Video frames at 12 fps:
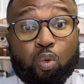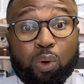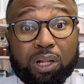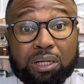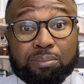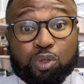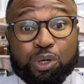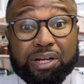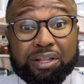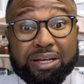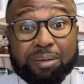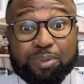Welcome to
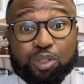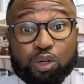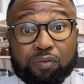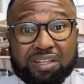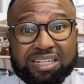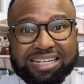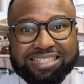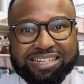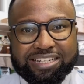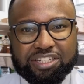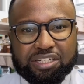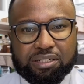another episode of The
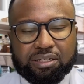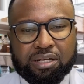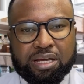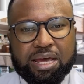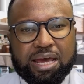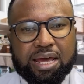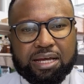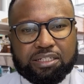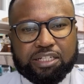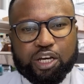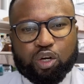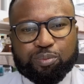Dissection.
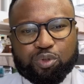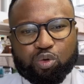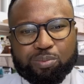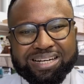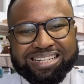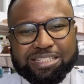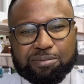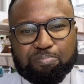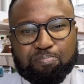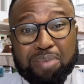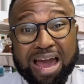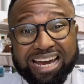Jacob Zuma is
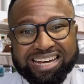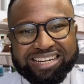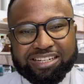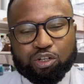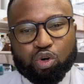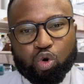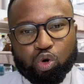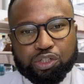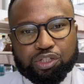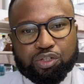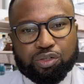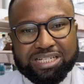back in court
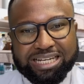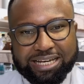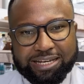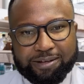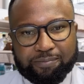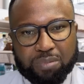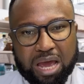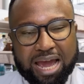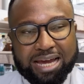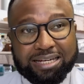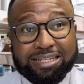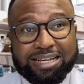today,
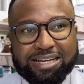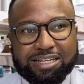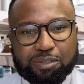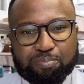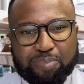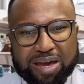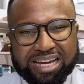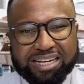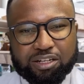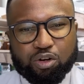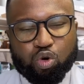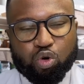and he is back
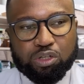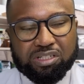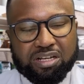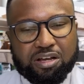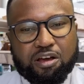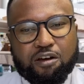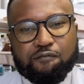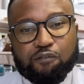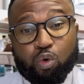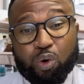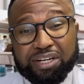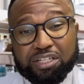in court
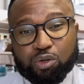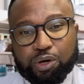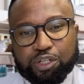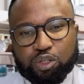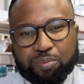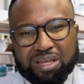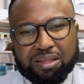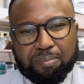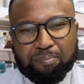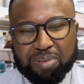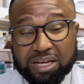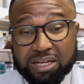for what is going to be the
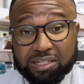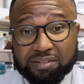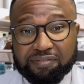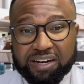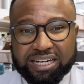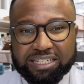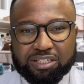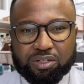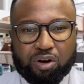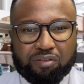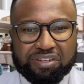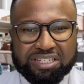biggest fight
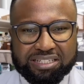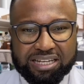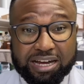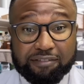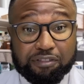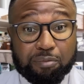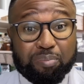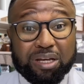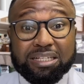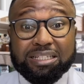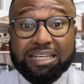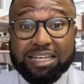of his life, the
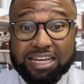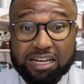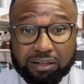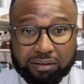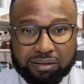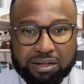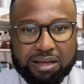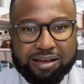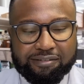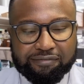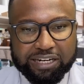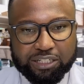biggest legal
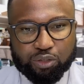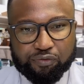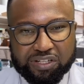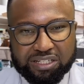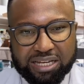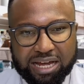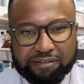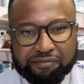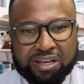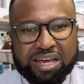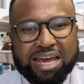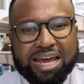fight of his life.
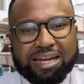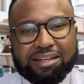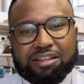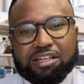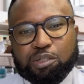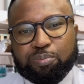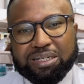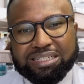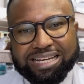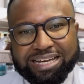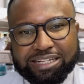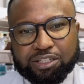And this
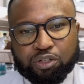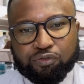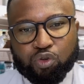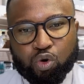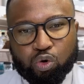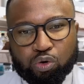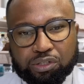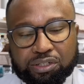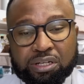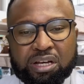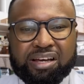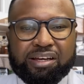pertains, of
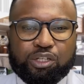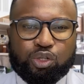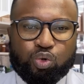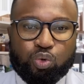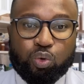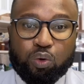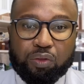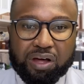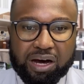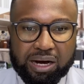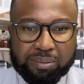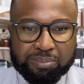course, to the
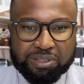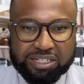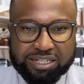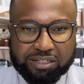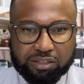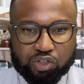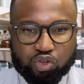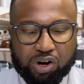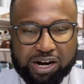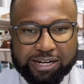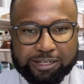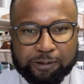arms deal
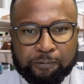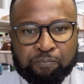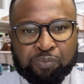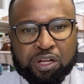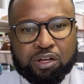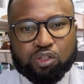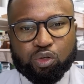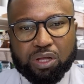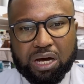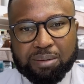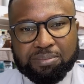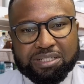trial. So the
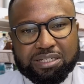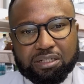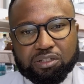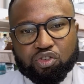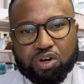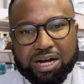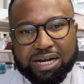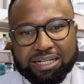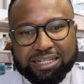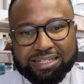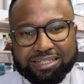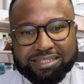arms deal trial
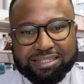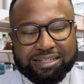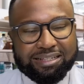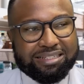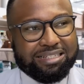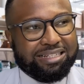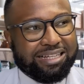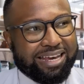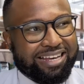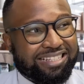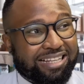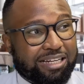is a
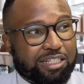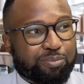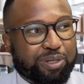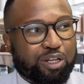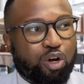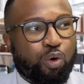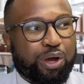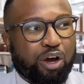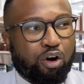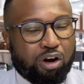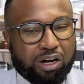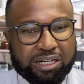case that has been going
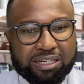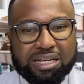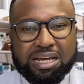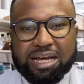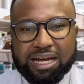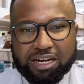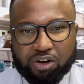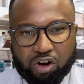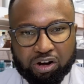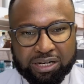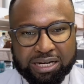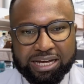on and
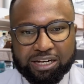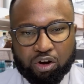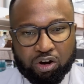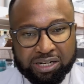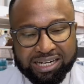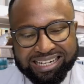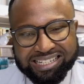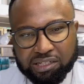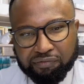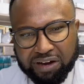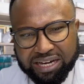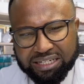on and on, and it's
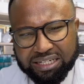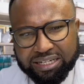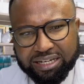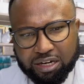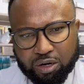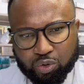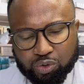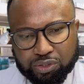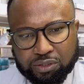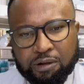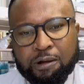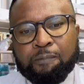finally close
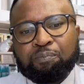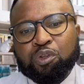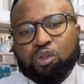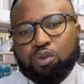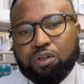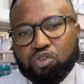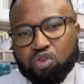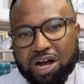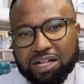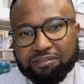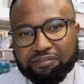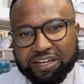to the
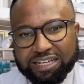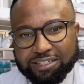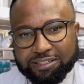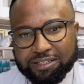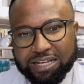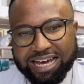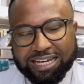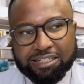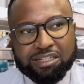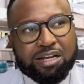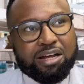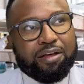trial phase. And
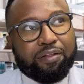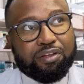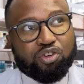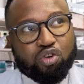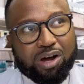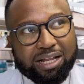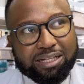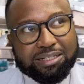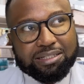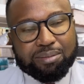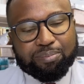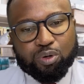the trial
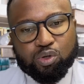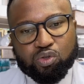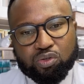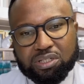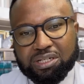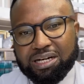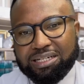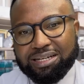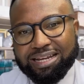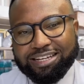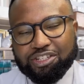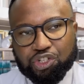is supposed to start
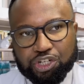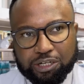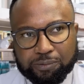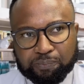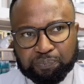next year.